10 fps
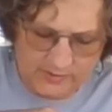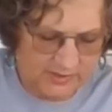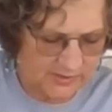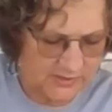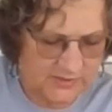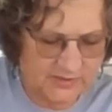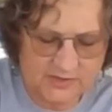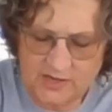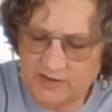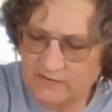because this is
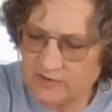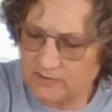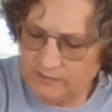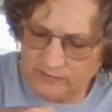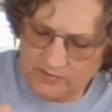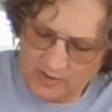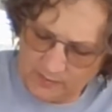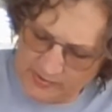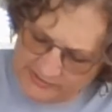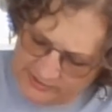kind of a
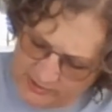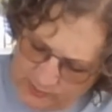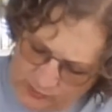messier